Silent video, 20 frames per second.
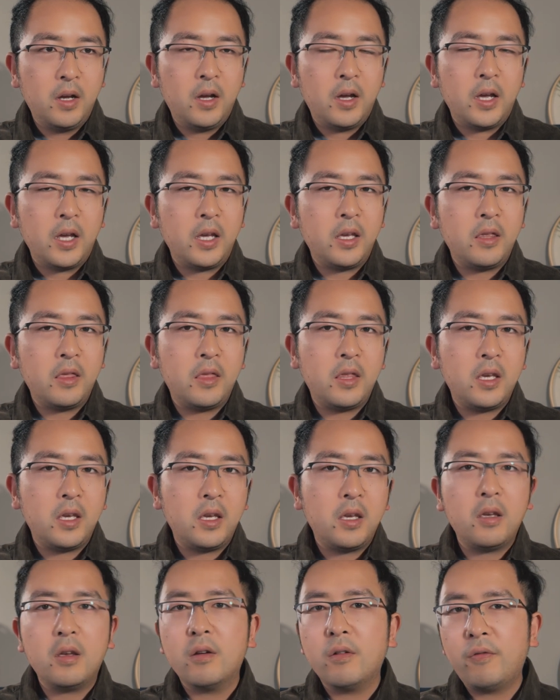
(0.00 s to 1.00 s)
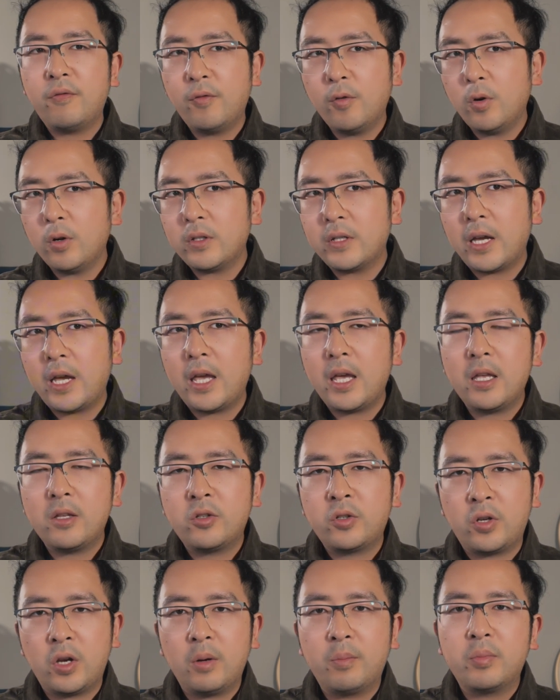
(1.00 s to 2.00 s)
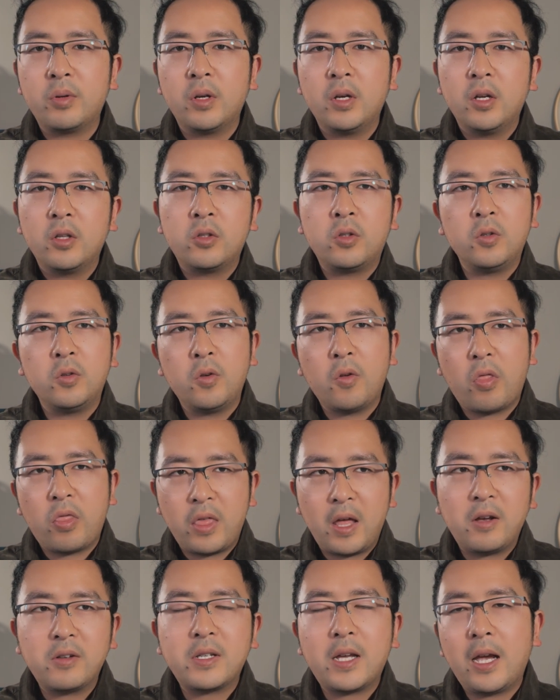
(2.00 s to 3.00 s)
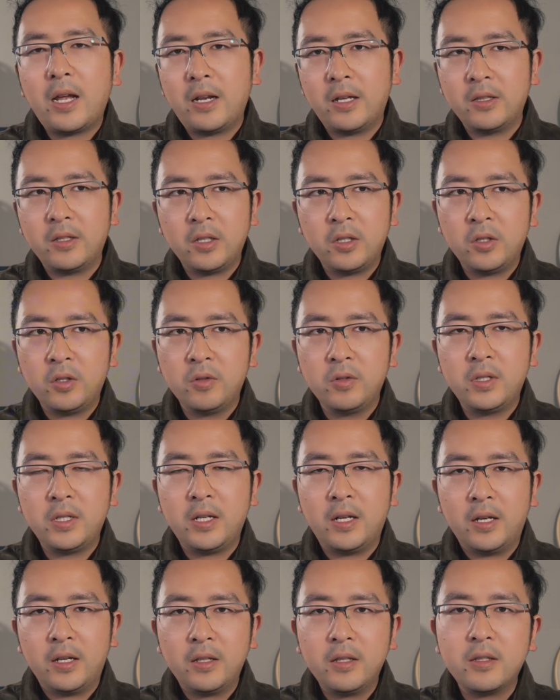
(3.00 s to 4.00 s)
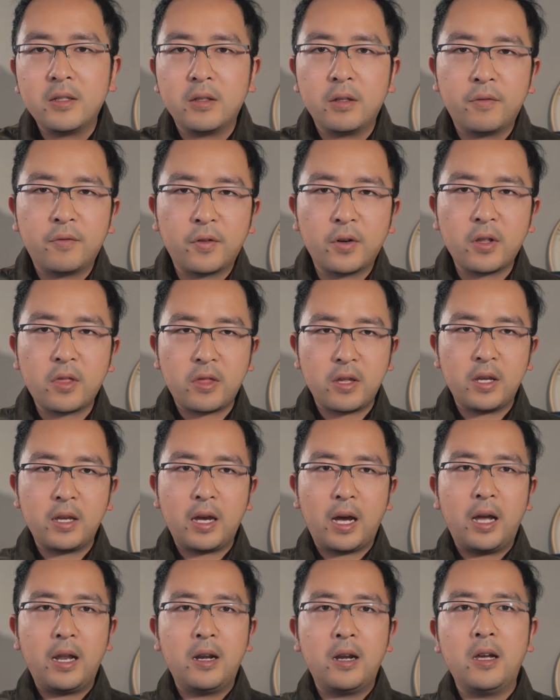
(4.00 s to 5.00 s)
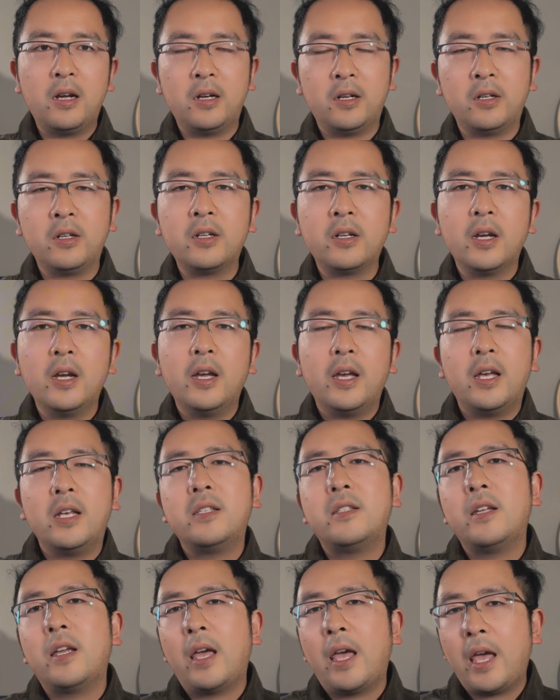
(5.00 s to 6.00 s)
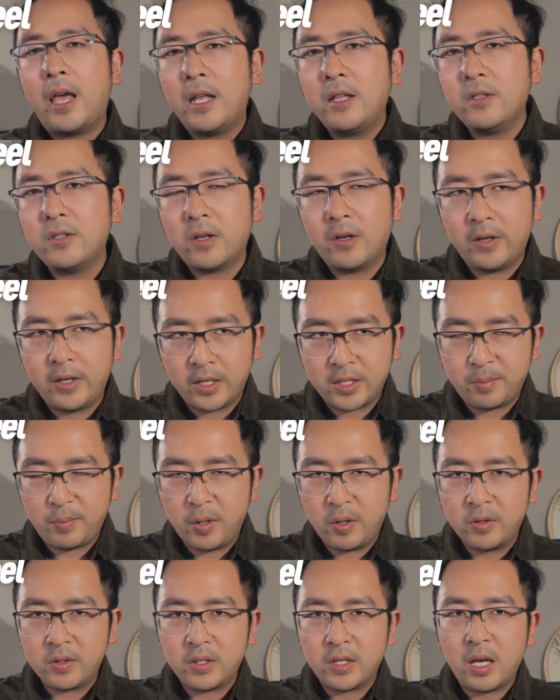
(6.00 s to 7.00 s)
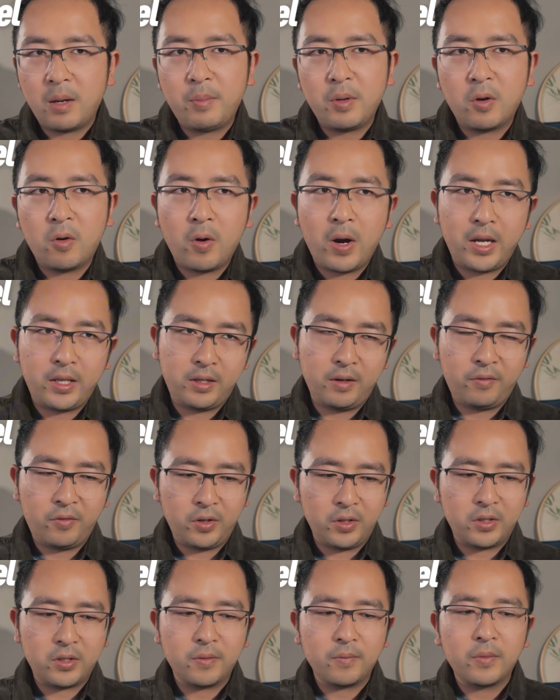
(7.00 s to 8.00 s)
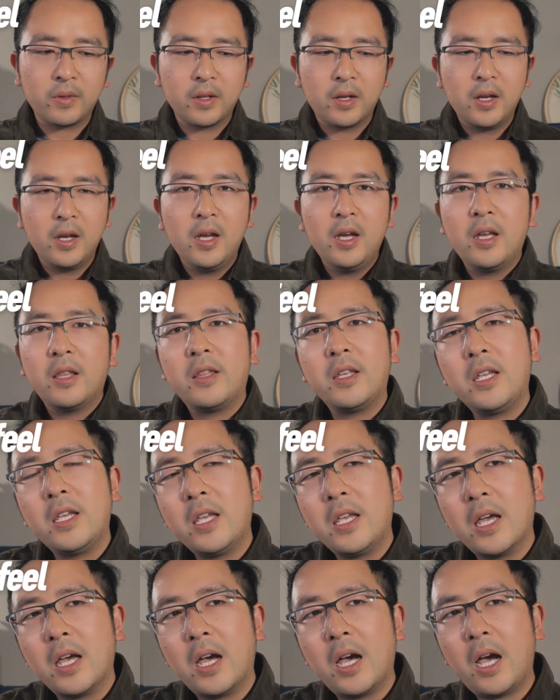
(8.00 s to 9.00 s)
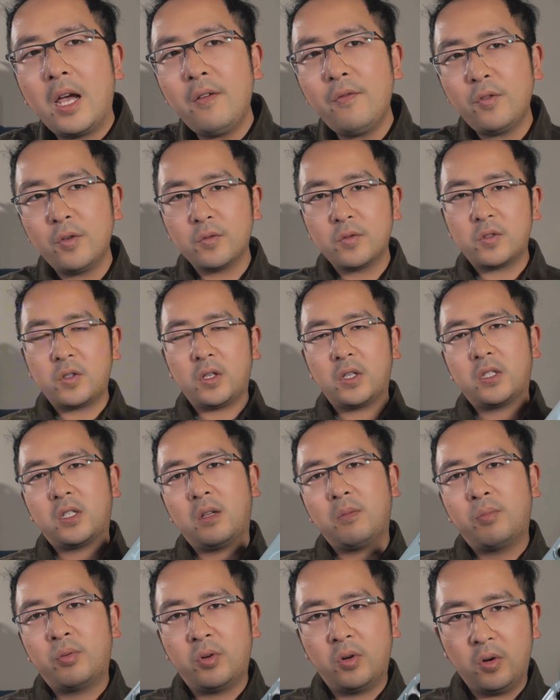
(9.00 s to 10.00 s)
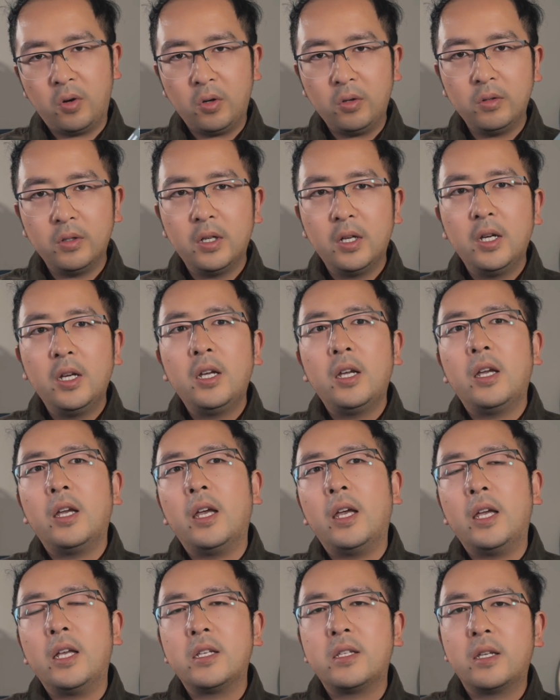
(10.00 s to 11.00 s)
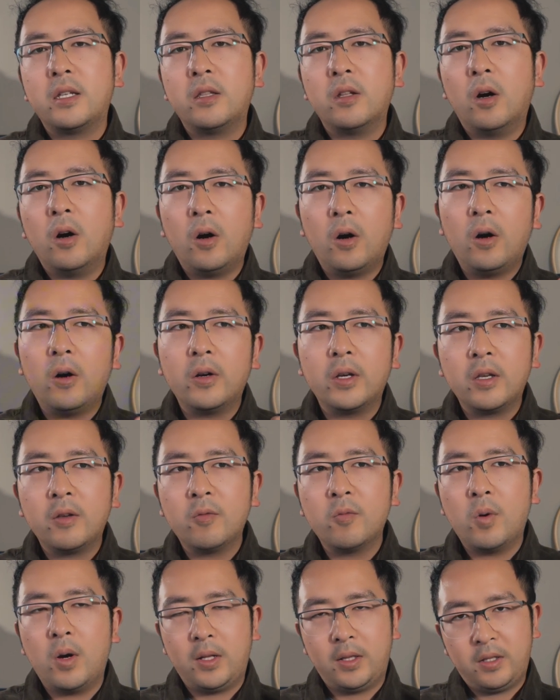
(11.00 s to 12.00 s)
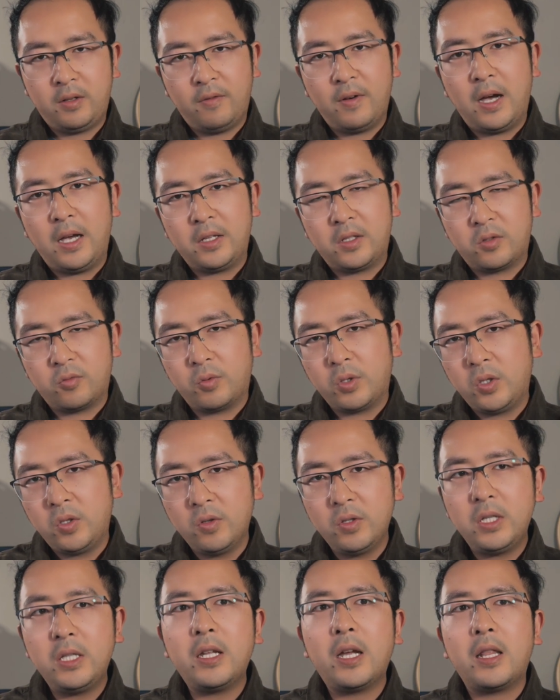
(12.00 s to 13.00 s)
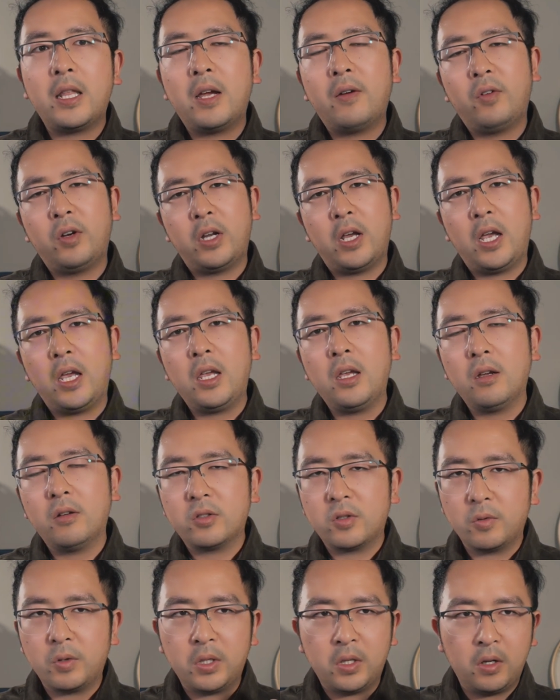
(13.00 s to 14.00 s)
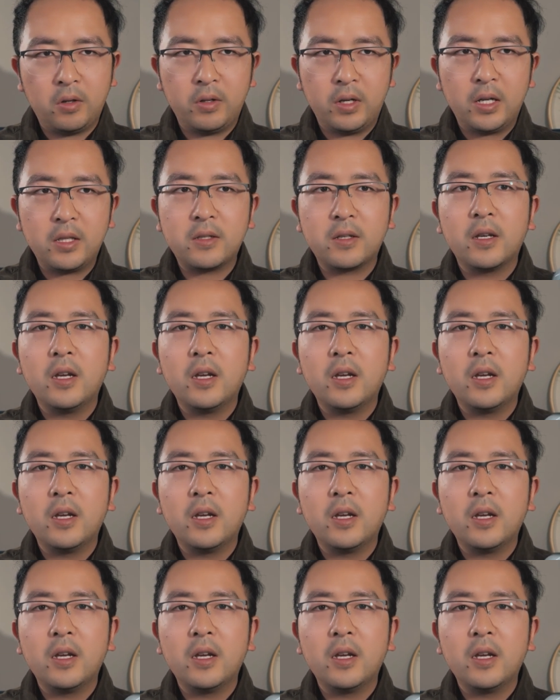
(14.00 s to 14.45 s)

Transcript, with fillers: In the four-day trip to South Island in New Zealand, the first thing I learned is their hands-on experience can be quite different. The iPhone 16 Pro is an all-in-one device. We're using that every day, so we know that,